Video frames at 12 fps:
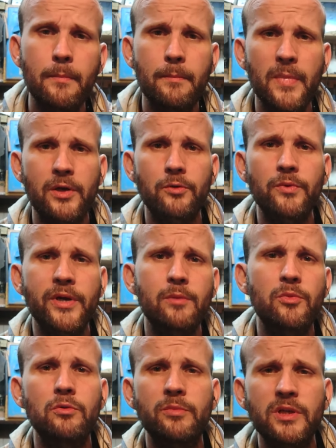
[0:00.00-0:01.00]
metal
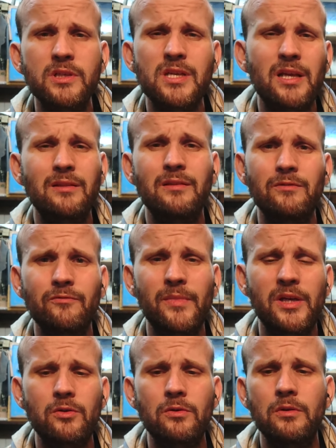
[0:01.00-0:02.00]
ramble because I love
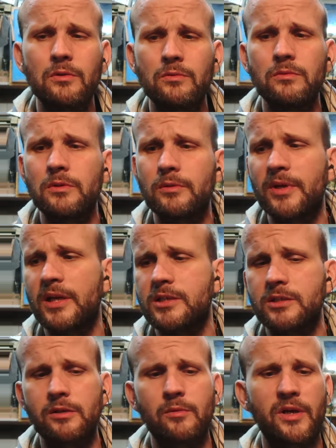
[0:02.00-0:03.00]
metal. Really
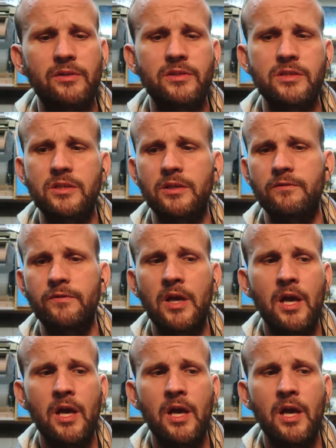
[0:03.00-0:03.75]
passionate about this stuff.